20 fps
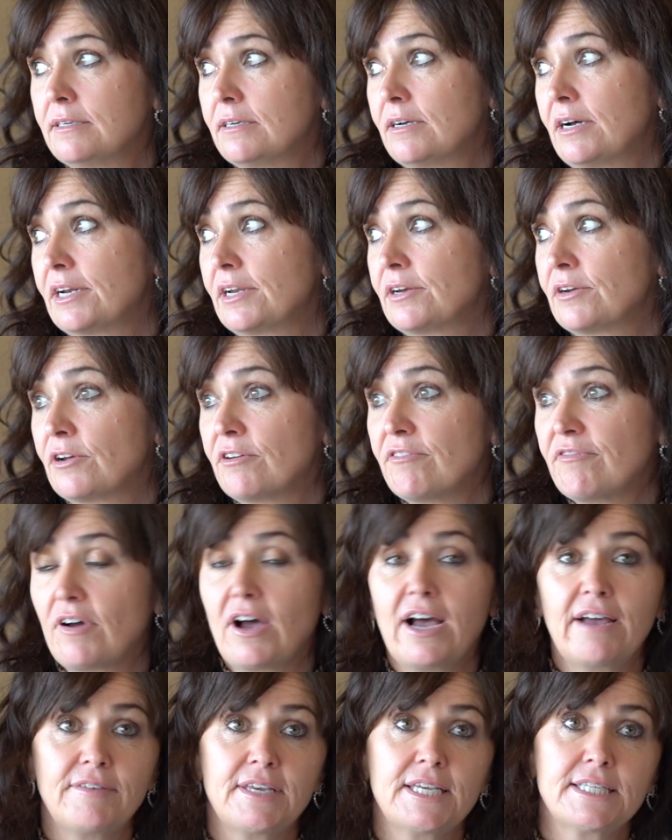I don't know,
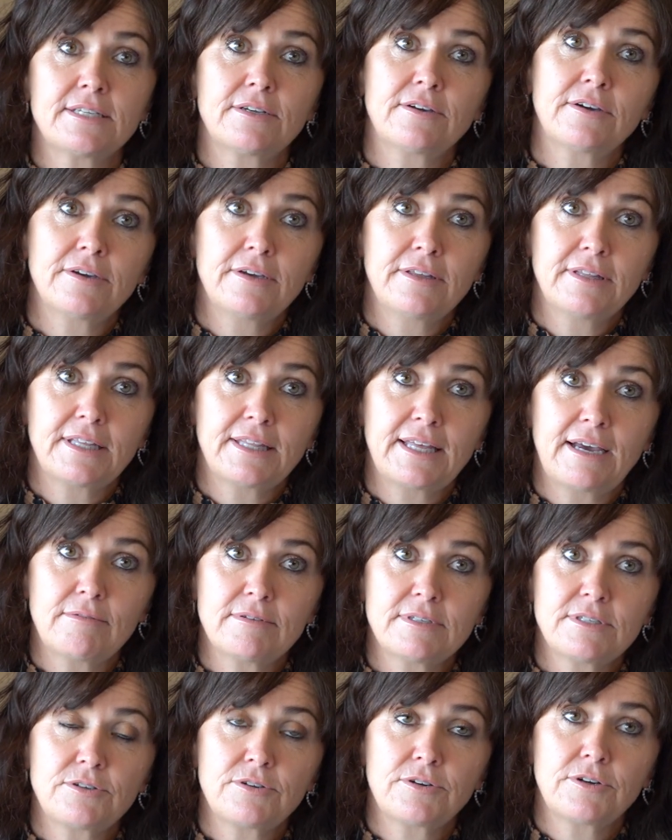5 years ago that
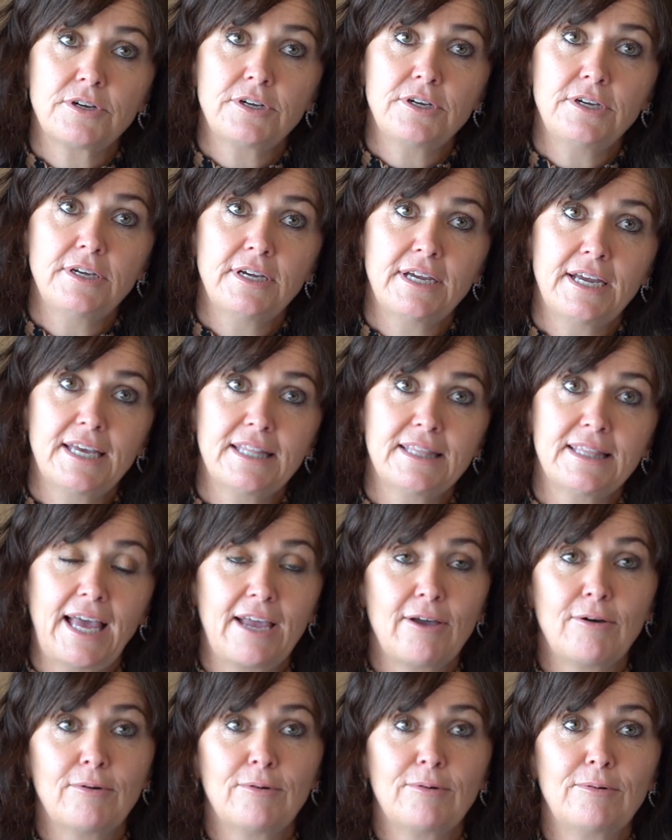was true. And
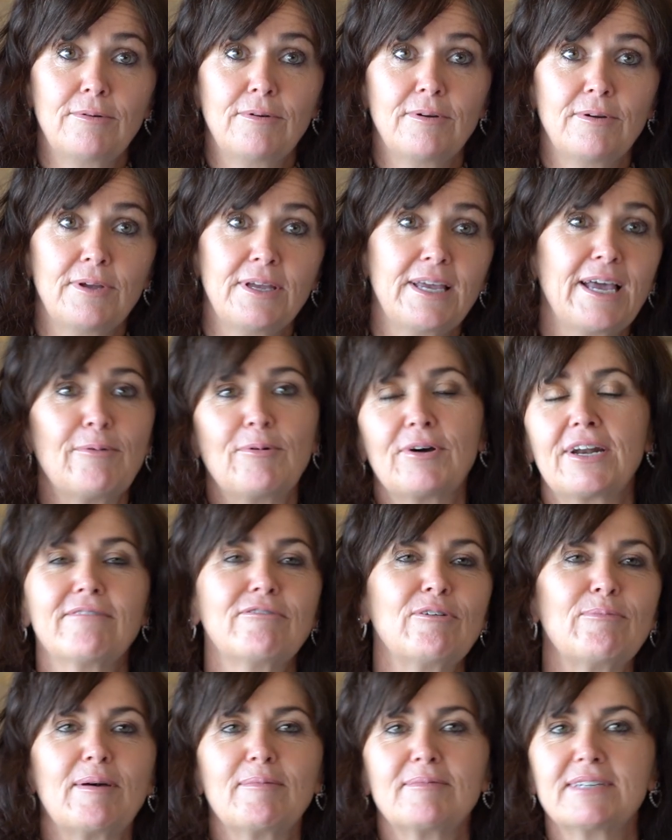they all, yeah,
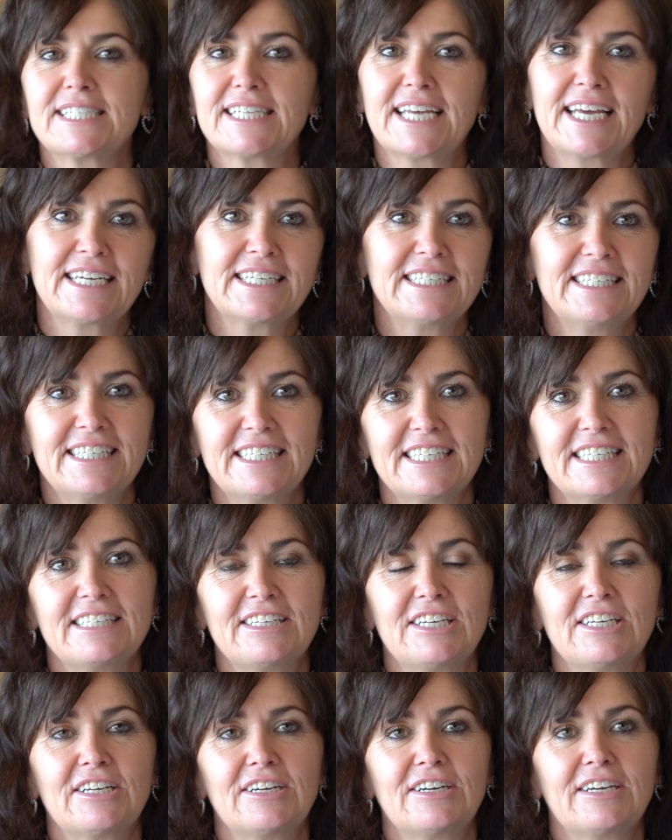whatever, mum and dad,
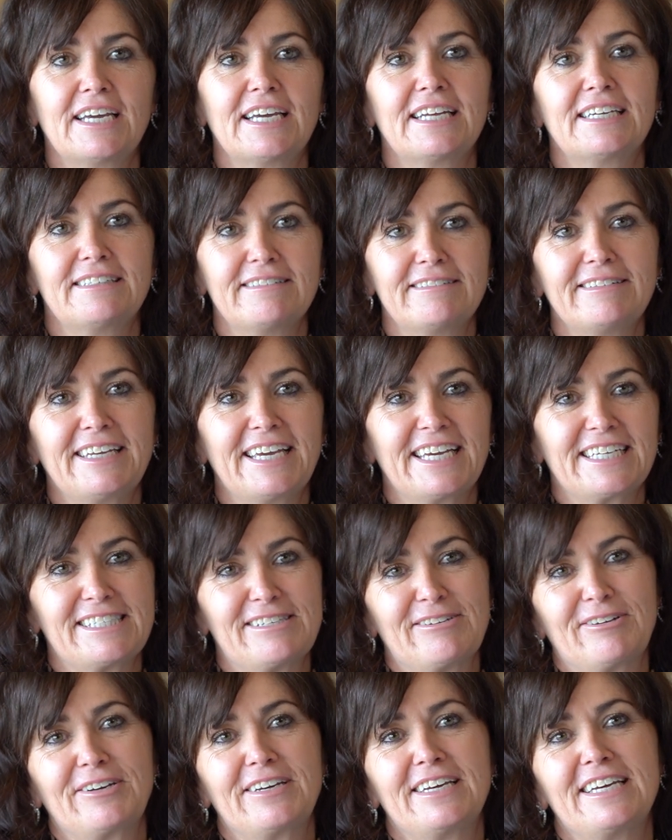you know. And yes,
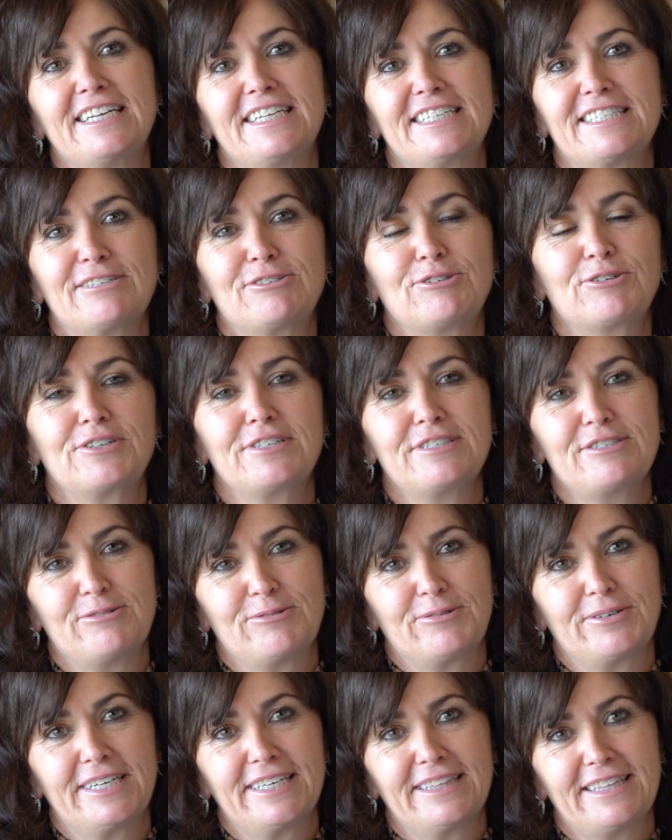no, it is a true
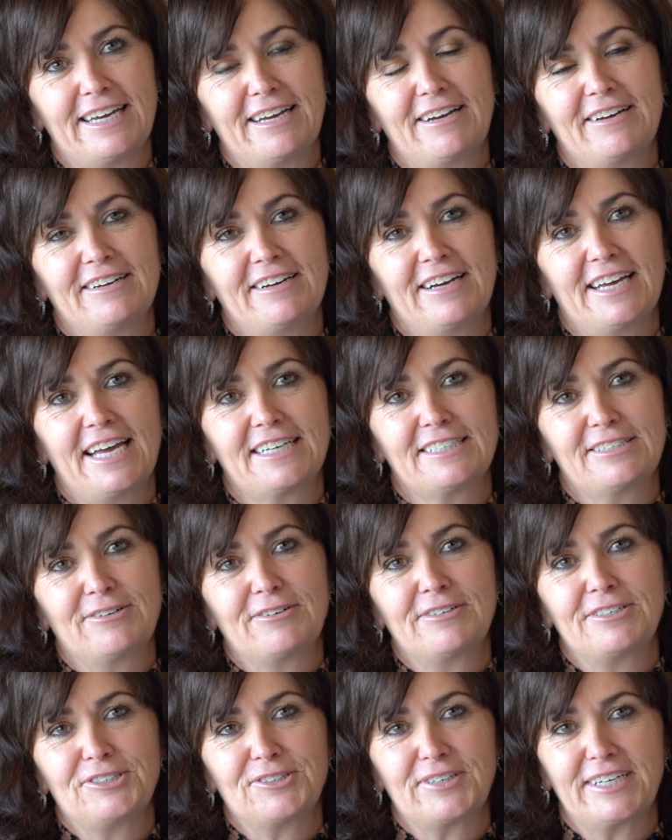story that I acted
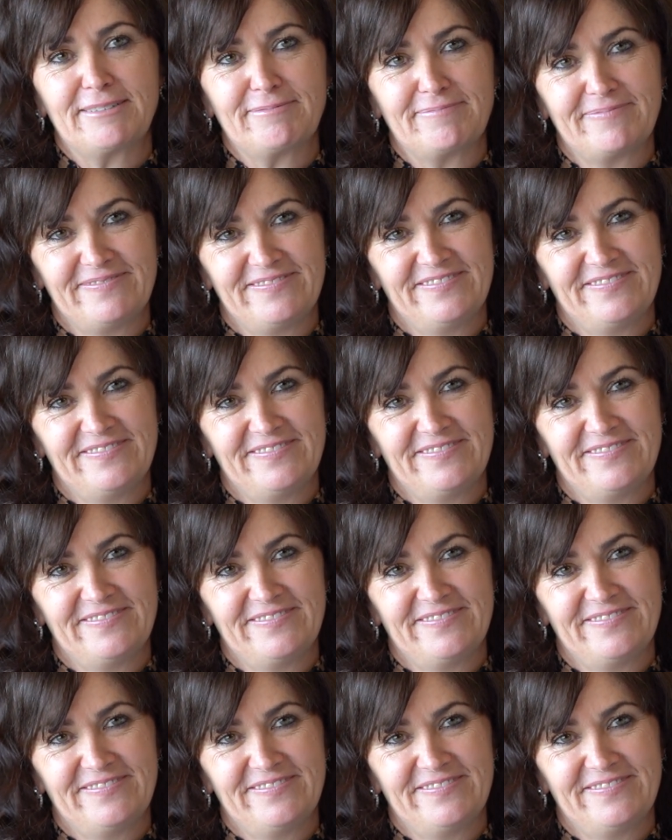on a dream.